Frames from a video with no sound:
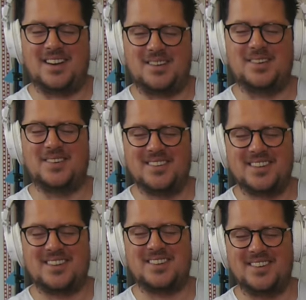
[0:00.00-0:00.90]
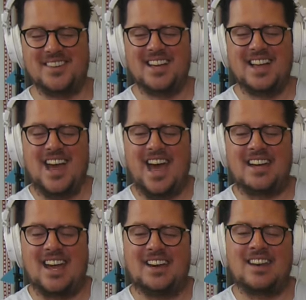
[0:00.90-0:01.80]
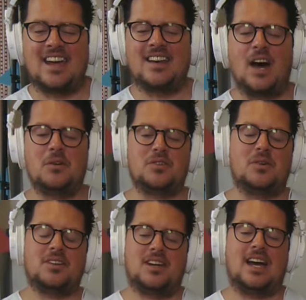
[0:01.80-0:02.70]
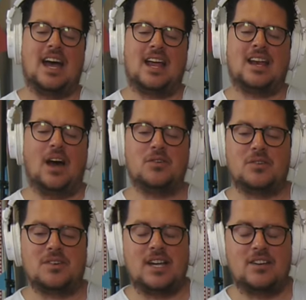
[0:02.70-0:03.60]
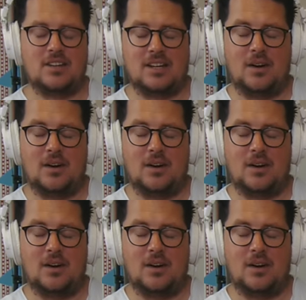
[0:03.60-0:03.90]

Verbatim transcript: Ah, cool, cool. And and and how's your and how's your organization?